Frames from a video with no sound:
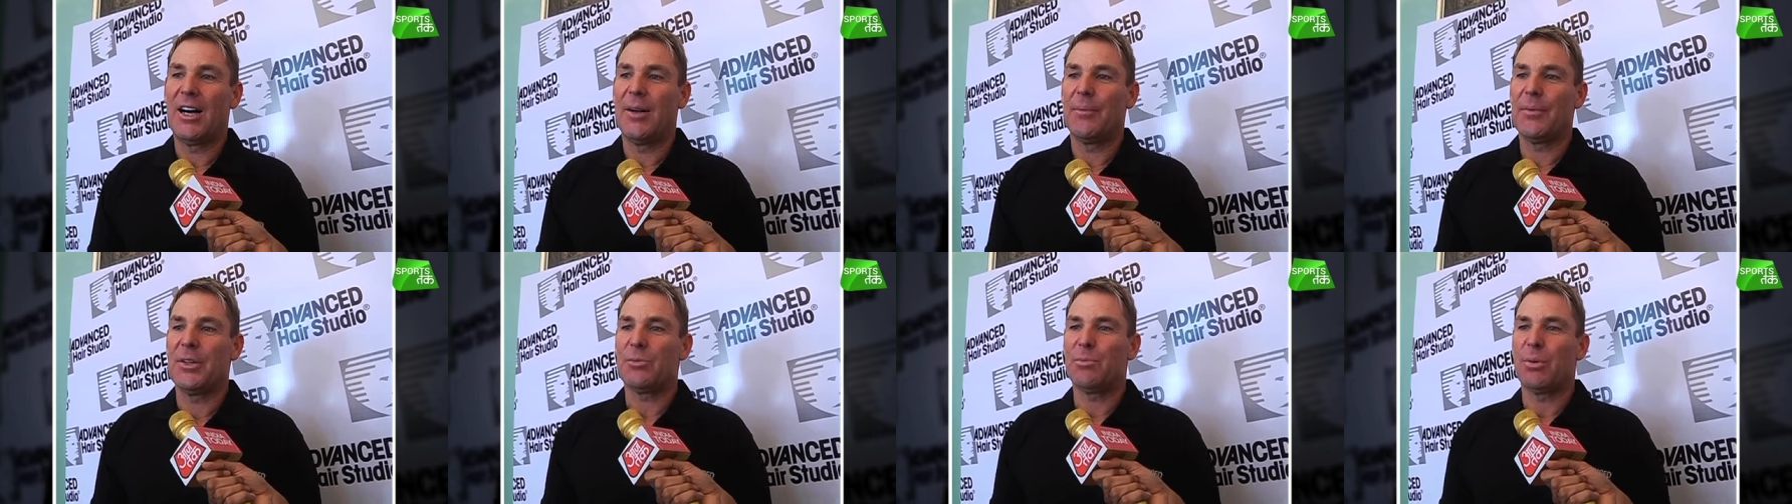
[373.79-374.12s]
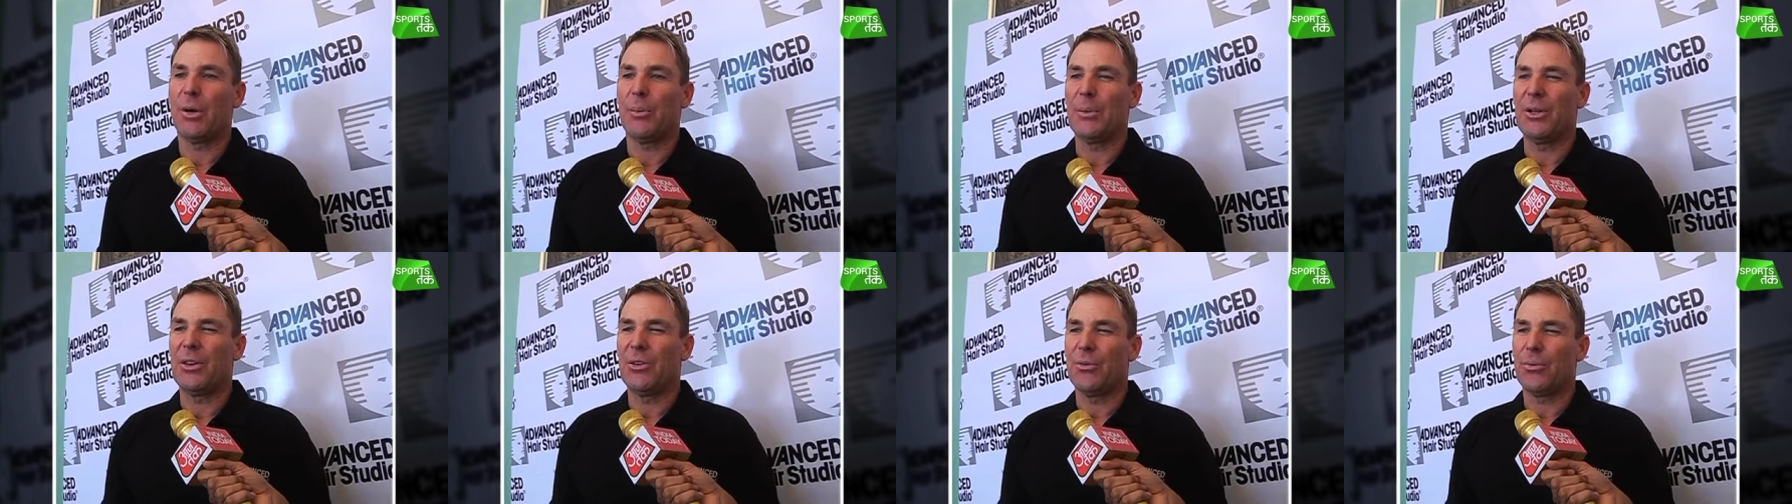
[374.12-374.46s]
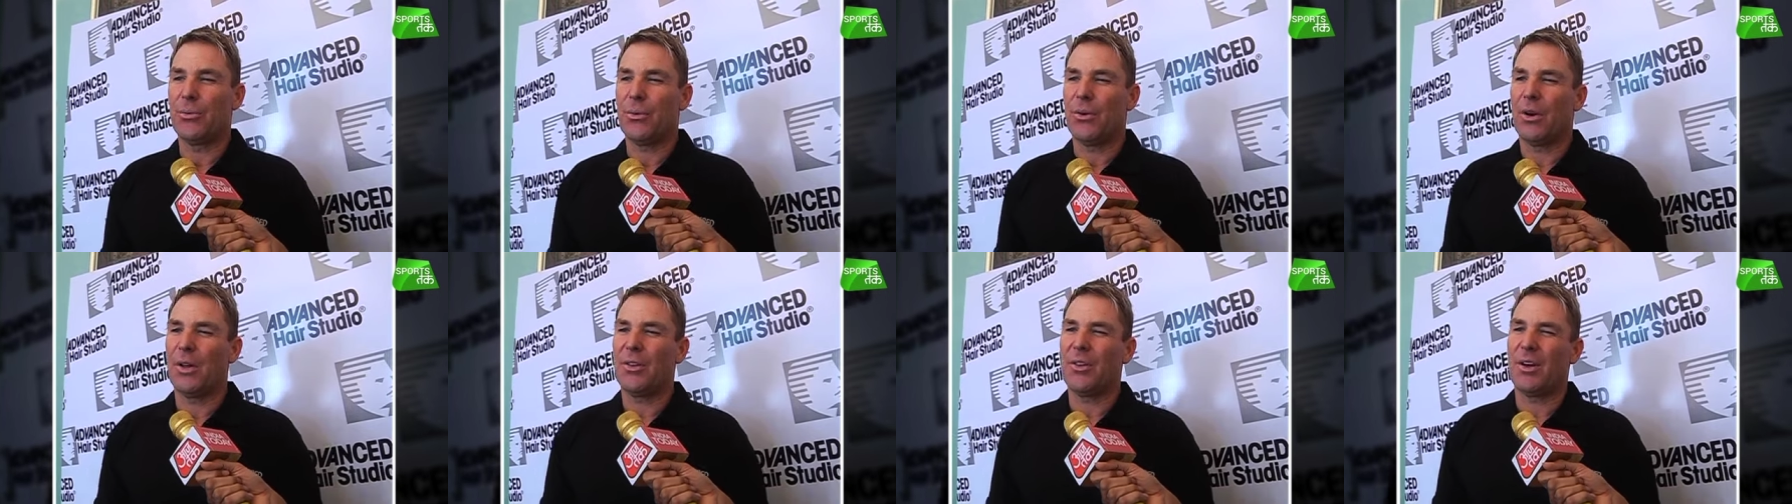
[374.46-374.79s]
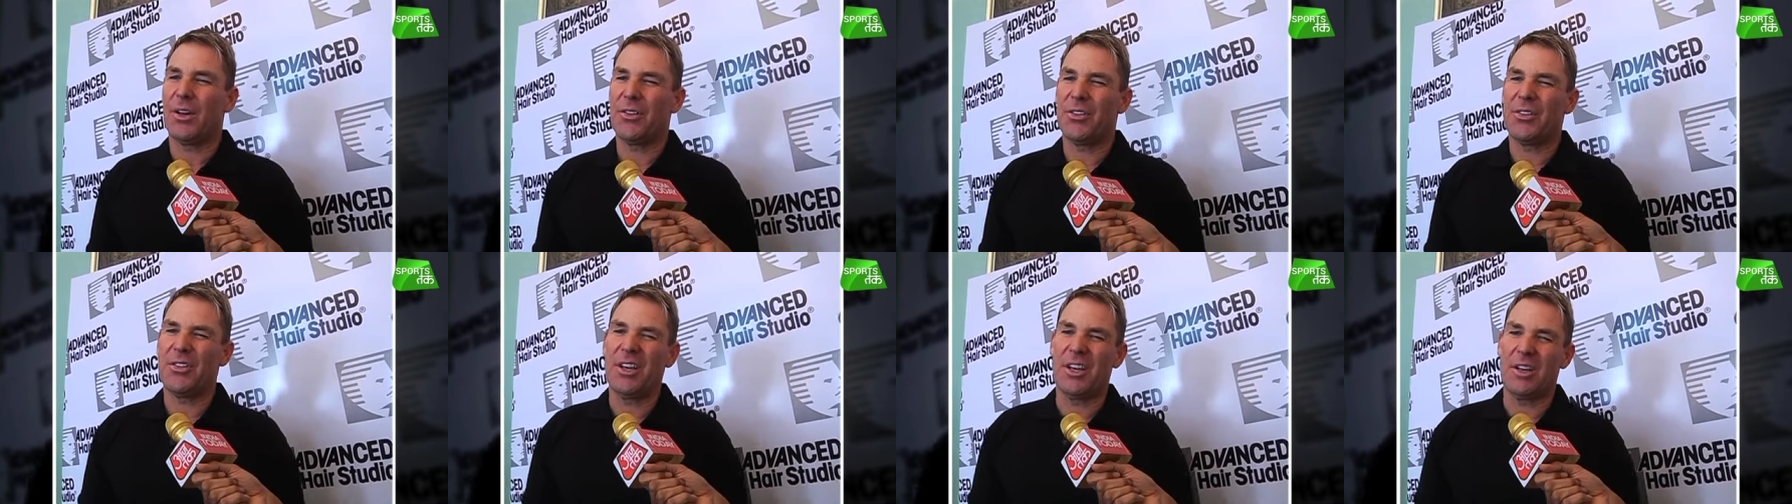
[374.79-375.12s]
There's probably
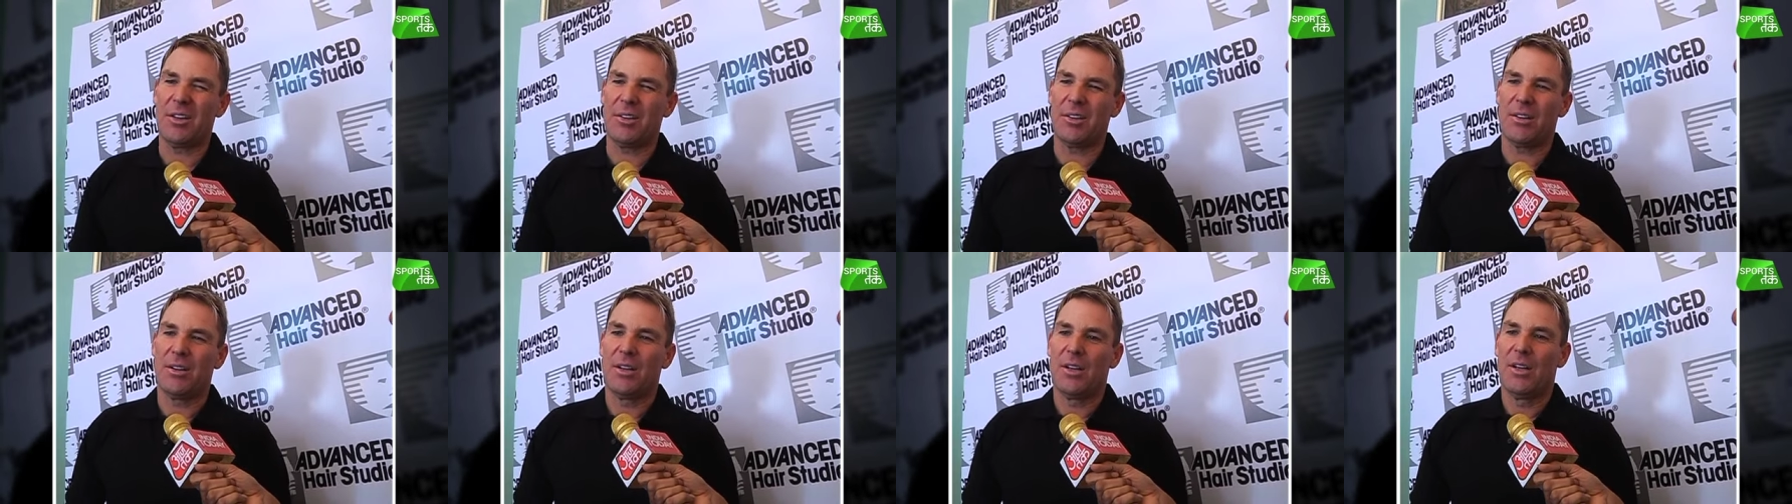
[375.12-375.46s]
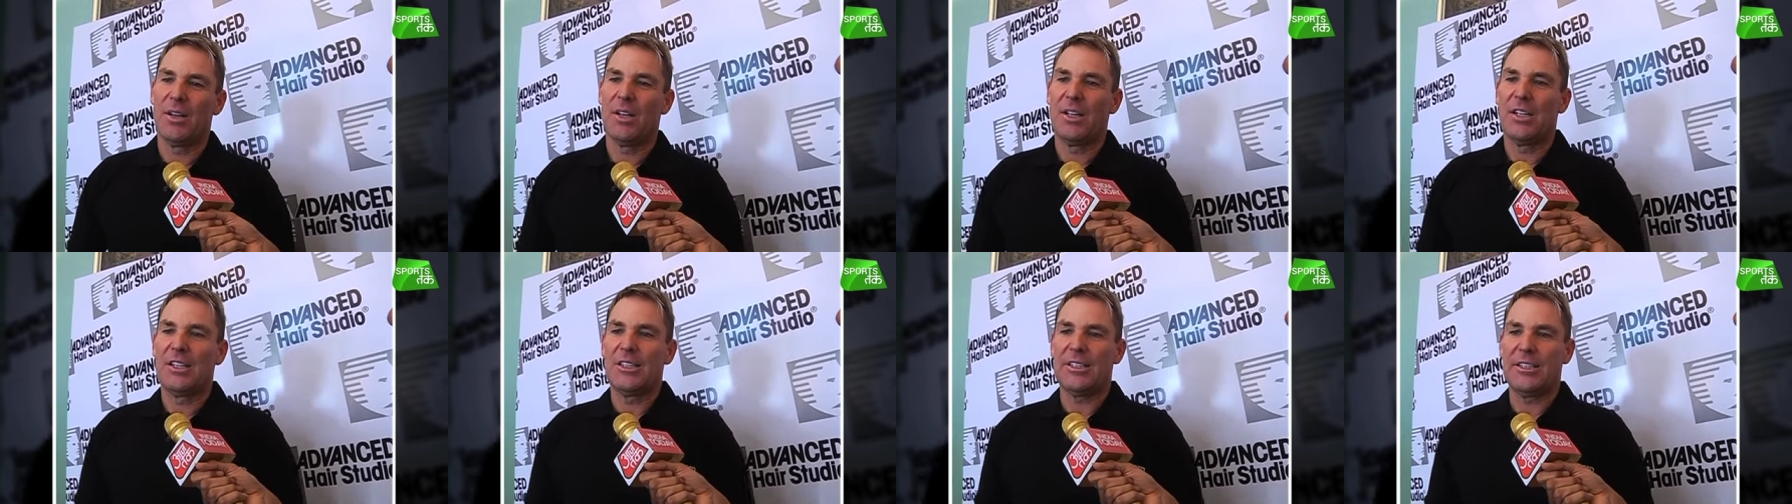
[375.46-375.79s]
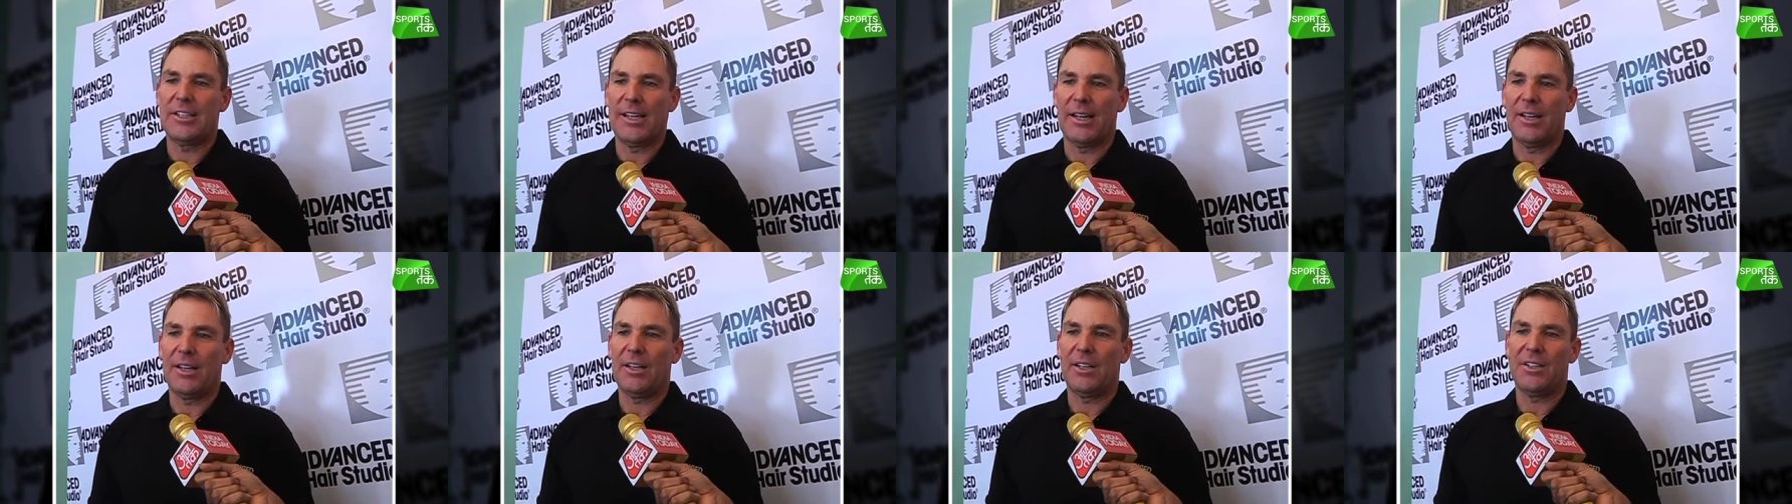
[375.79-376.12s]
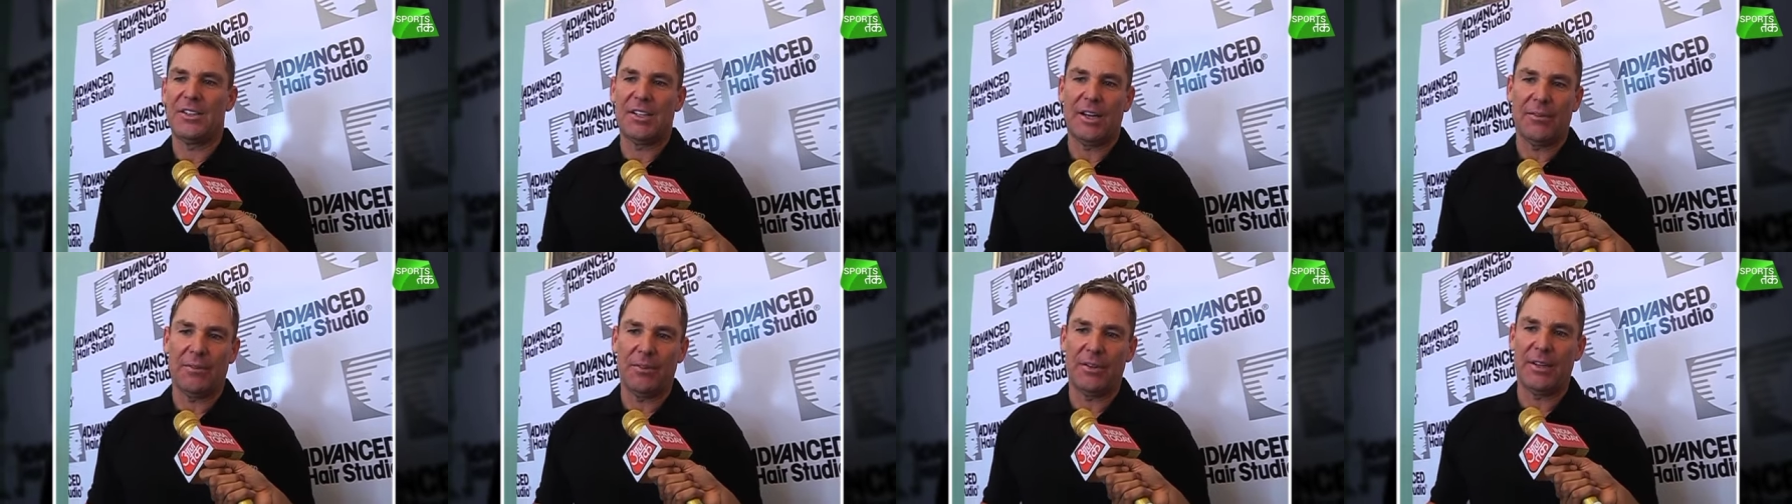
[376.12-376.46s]
I think Delhi are
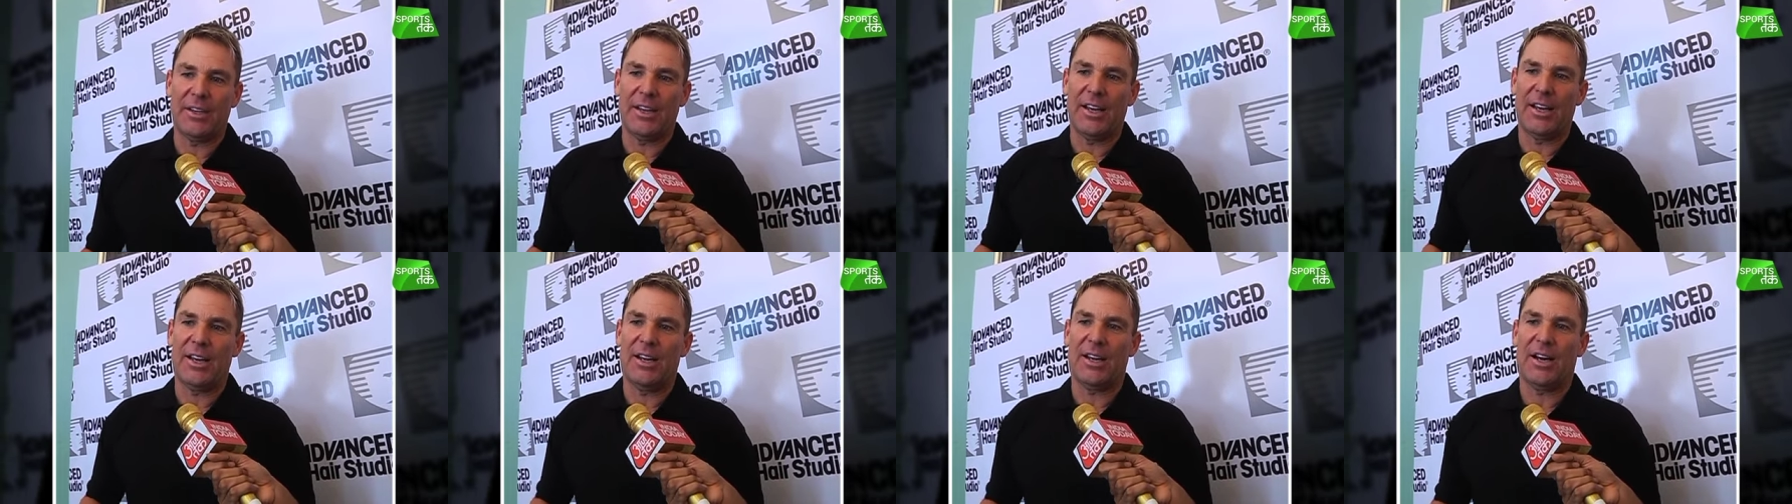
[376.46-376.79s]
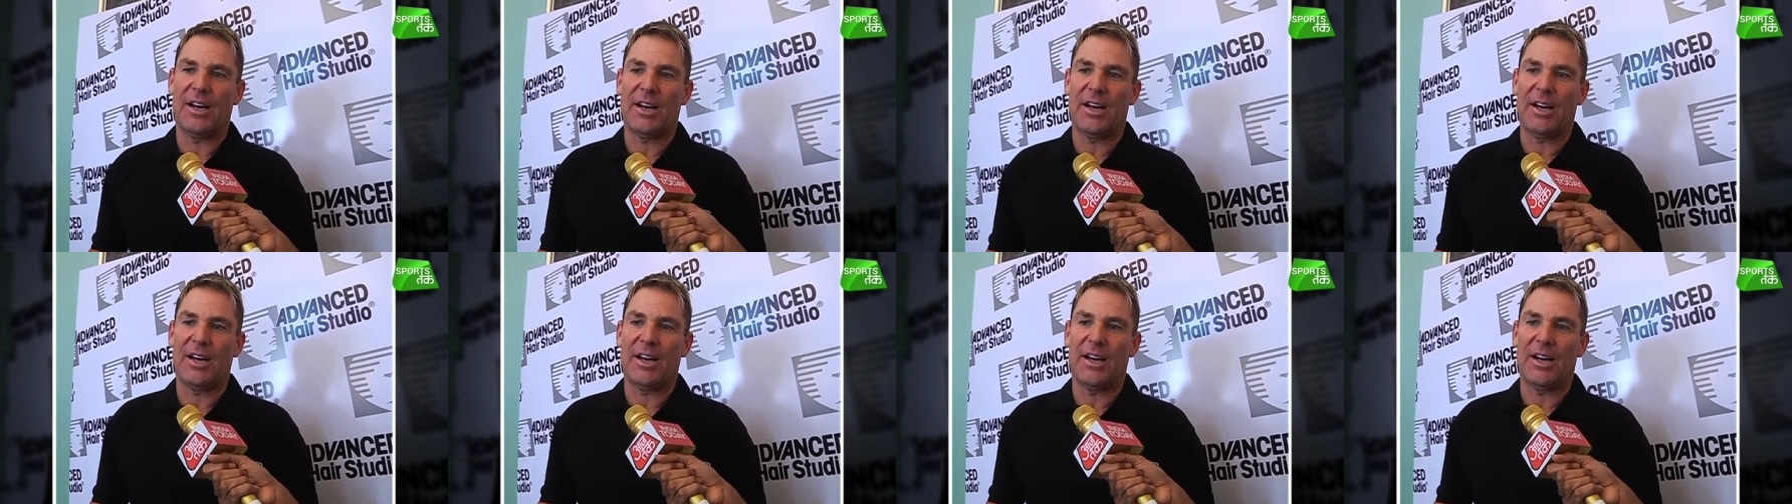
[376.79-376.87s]
definitely out.